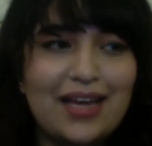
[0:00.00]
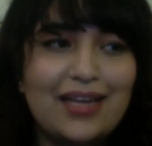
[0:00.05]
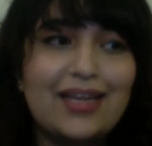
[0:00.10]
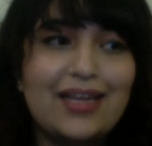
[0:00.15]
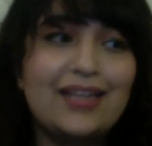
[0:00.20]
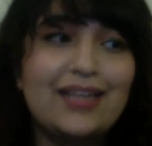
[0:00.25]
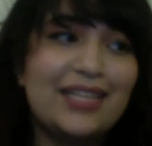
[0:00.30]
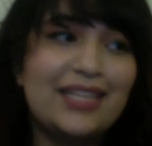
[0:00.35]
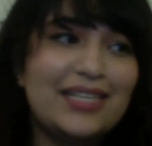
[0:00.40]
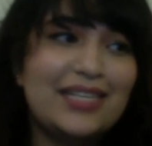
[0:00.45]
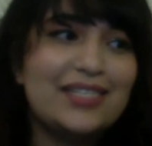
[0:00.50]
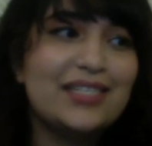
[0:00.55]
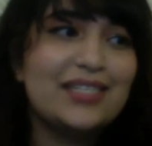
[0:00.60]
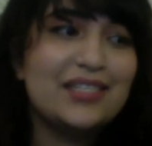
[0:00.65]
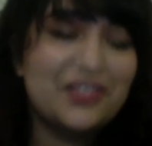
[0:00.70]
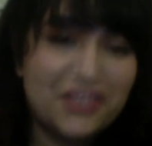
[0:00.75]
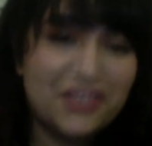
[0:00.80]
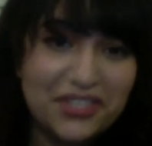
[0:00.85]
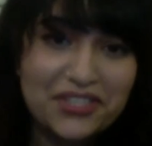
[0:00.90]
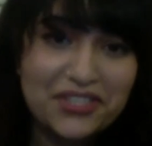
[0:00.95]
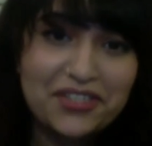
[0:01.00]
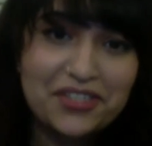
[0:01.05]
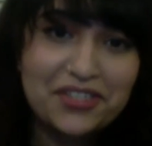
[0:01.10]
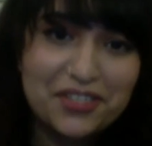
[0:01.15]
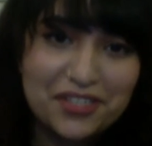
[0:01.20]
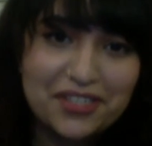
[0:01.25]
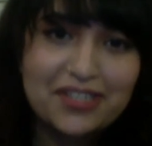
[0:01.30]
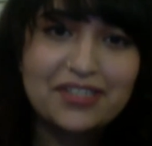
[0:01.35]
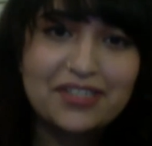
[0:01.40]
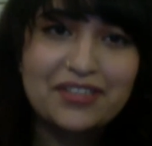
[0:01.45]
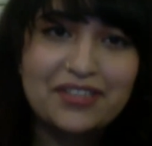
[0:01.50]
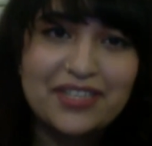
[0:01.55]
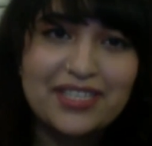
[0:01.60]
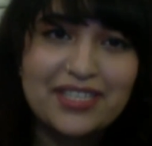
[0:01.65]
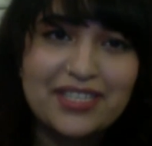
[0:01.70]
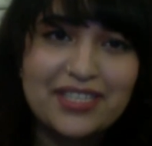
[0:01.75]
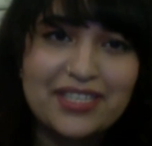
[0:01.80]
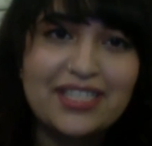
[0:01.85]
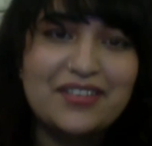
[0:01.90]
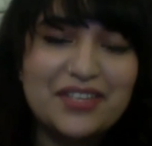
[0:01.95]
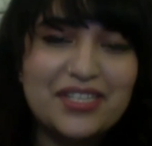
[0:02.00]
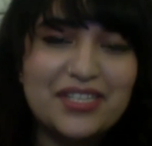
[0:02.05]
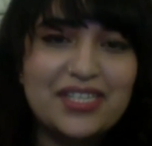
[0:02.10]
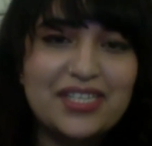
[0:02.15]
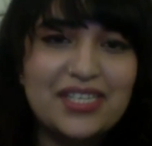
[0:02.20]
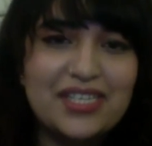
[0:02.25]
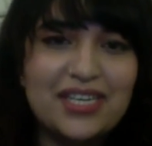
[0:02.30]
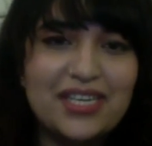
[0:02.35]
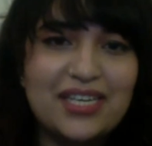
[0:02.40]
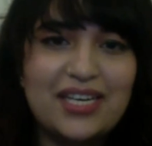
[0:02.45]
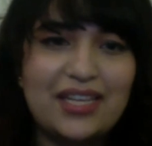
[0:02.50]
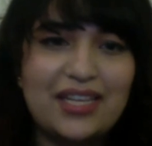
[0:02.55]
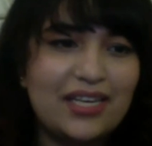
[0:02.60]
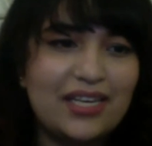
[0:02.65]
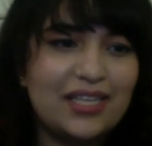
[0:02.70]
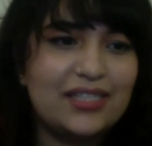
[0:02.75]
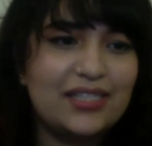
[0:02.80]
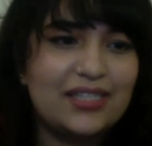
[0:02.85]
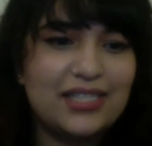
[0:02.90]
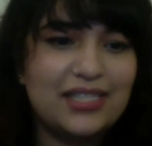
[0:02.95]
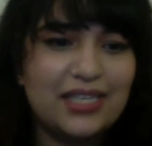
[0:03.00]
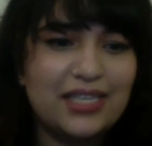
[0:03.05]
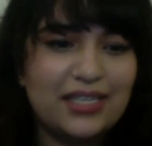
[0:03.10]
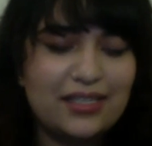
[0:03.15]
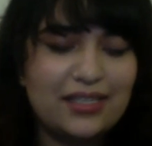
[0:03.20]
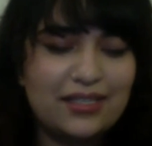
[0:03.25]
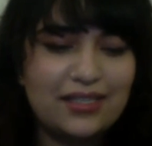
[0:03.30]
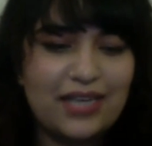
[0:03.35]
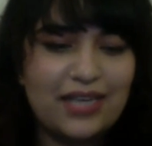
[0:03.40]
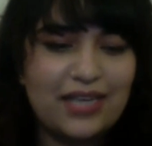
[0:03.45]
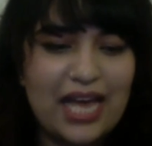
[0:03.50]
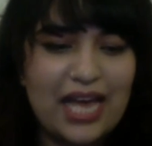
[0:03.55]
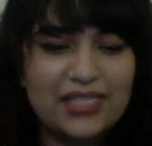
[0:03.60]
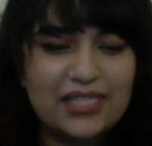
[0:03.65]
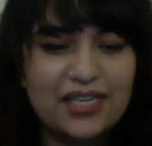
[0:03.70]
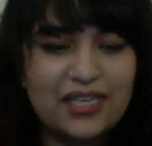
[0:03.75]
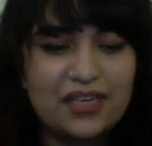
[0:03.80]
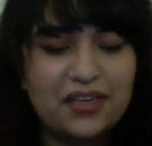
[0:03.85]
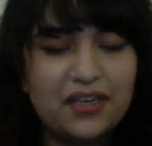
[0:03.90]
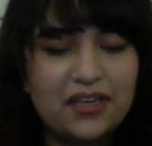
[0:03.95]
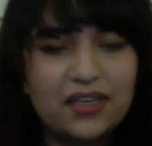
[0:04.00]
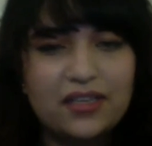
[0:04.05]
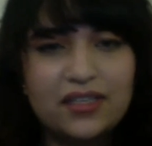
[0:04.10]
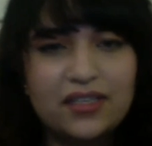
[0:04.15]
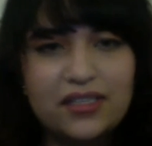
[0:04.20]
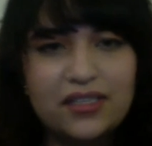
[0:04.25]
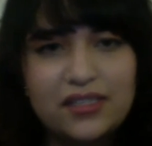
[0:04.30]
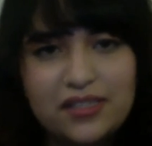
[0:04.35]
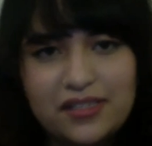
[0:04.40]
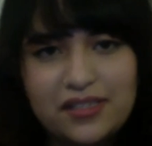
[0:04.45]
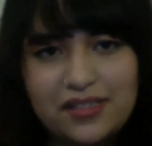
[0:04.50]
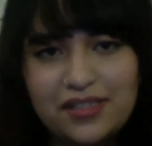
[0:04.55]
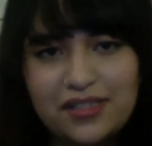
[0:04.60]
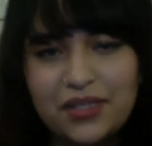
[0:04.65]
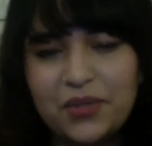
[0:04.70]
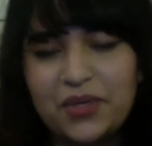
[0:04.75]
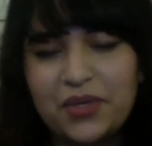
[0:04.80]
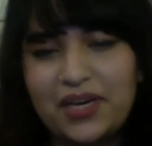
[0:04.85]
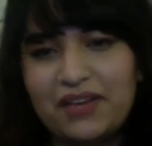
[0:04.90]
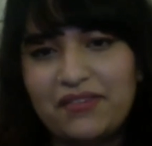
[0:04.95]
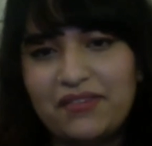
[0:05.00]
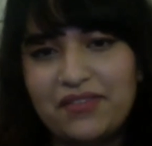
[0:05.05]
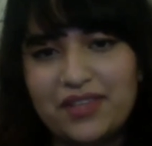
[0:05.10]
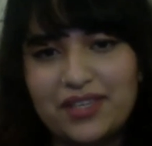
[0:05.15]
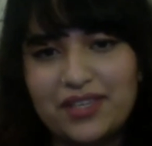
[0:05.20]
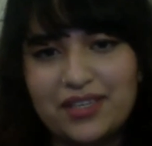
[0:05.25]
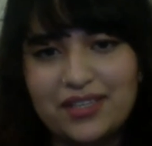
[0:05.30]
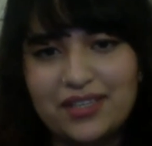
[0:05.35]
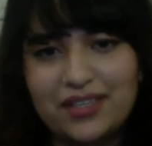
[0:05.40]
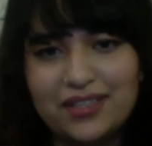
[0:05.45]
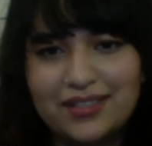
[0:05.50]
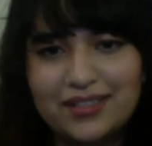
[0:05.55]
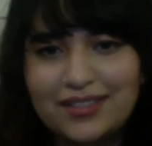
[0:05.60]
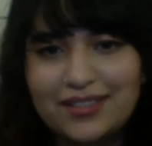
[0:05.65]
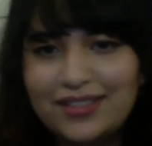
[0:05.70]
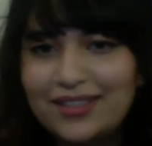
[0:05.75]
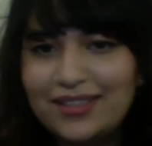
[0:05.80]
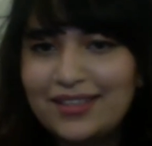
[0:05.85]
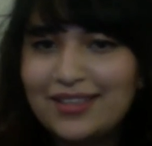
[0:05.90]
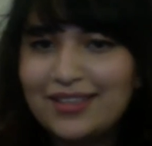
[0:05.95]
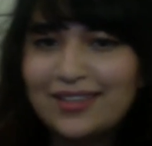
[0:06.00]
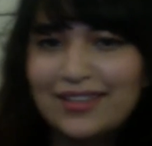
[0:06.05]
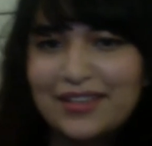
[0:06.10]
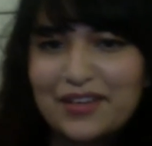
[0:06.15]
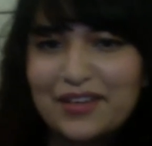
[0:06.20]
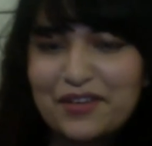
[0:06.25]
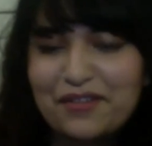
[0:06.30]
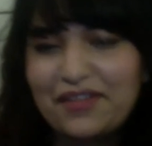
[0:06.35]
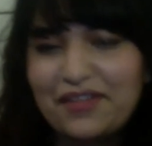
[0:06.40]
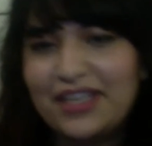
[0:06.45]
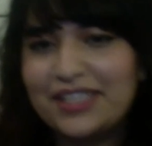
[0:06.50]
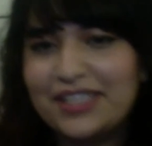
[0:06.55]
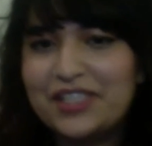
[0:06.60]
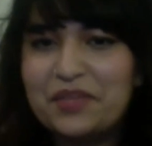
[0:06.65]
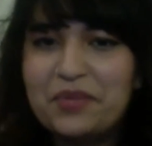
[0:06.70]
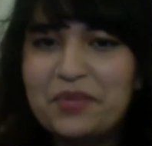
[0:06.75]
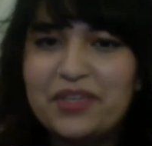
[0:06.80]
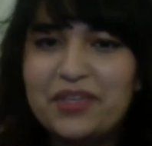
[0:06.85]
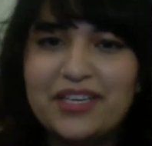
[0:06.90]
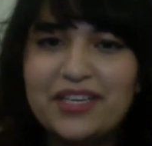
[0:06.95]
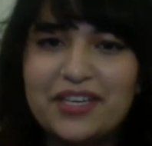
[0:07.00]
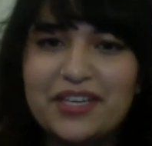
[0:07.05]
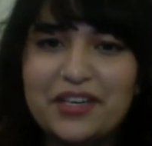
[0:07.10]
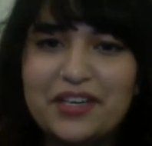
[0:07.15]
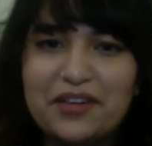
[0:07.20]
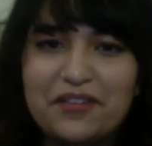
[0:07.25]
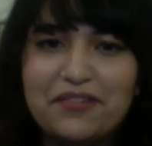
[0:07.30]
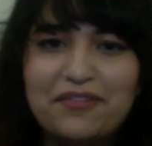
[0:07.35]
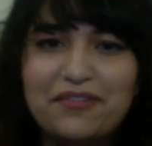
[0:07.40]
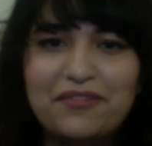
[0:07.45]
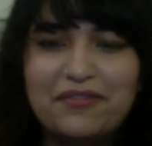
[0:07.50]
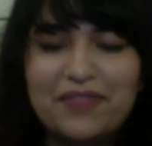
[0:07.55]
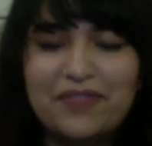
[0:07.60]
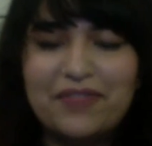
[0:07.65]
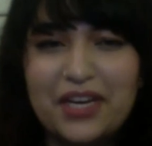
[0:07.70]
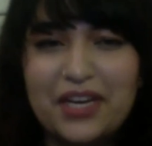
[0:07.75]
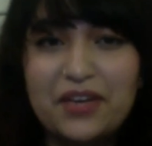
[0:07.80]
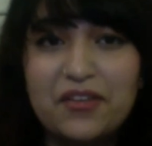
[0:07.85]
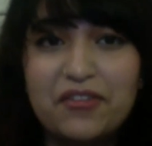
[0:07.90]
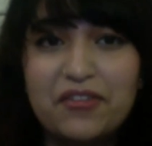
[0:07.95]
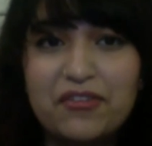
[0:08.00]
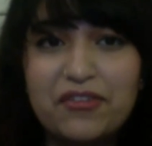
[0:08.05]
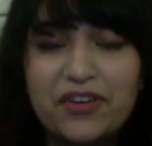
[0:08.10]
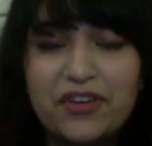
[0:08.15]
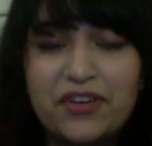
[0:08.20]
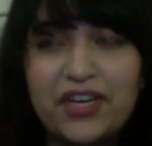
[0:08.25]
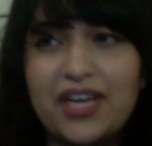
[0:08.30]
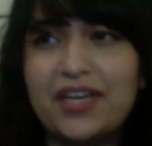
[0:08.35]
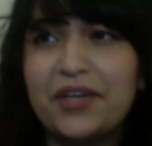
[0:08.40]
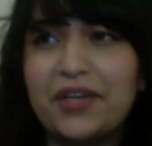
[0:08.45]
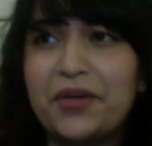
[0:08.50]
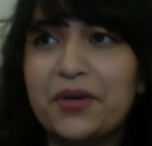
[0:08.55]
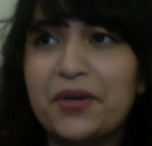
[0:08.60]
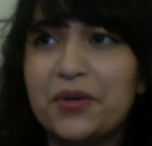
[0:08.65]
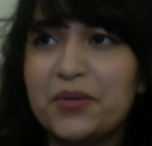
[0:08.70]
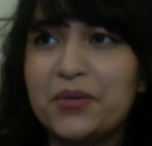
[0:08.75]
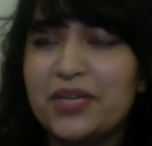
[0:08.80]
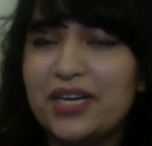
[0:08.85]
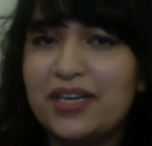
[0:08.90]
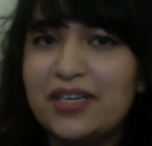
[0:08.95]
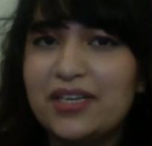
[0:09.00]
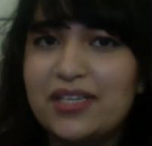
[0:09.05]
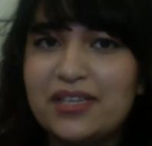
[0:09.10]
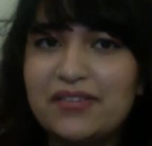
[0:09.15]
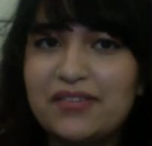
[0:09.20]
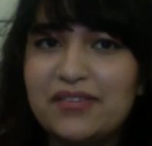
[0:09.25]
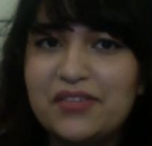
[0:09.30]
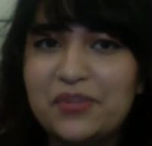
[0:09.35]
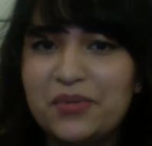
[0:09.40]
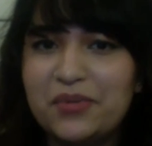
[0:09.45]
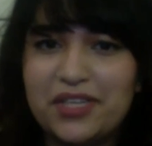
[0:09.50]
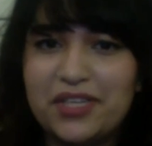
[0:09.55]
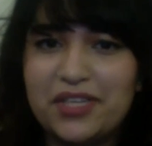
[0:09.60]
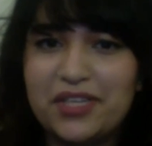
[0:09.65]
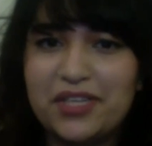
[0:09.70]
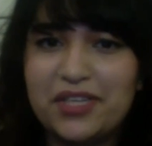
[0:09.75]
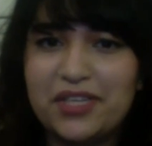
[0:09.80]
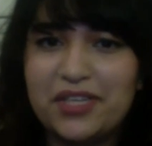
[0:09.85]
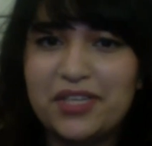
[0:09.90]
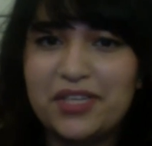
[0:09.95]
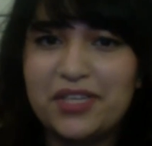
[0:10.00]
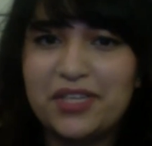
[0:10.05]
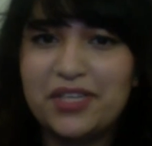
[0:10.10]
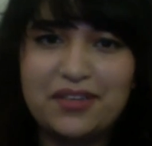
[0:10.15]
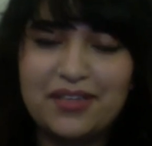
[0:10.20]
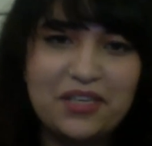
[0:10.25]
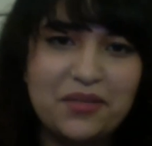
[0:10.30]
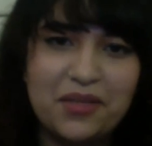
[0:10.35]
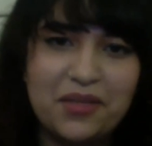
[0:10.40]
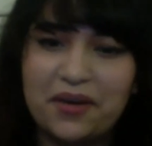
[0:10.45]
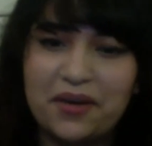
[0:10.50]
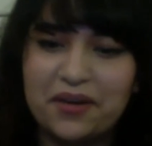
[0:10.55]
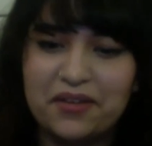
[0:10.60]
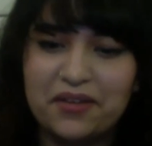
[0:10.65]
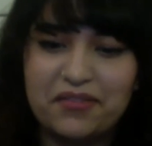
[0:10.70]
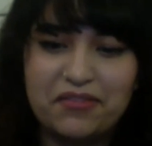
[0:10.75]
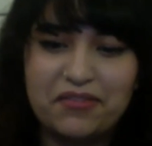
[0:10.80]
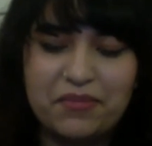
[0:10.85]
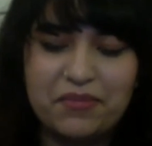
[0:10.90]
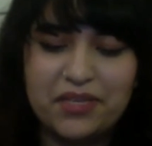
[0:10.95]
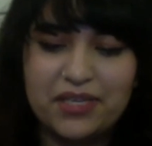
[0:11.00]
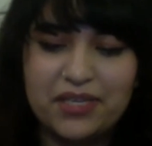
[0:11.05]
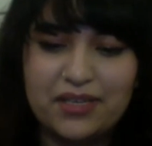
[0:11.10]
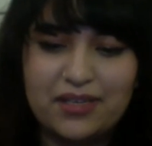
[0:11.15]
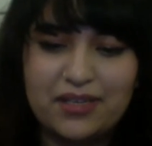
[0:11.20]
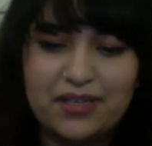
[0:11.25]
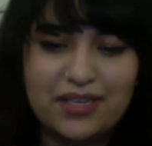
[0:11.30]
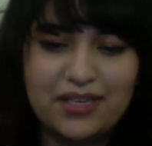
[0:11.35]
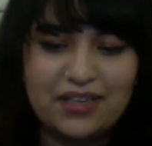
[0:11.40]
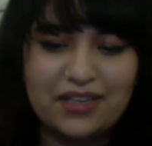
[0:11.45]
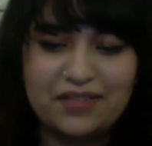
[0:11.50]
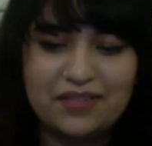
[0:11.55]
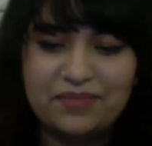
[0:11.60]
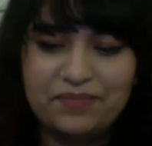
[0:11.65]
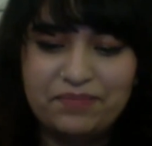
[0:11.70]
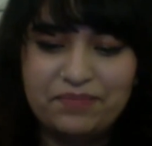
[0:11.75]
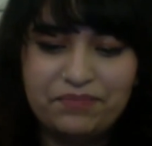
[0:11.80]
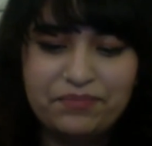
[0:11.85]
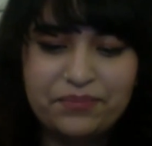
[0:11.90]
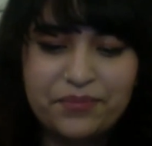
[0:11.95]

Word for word: unless the researcher is really interested, I think it's like as an artist, you have the flexibility of kind of creating your own narratives, which I, I do a lot of, but um,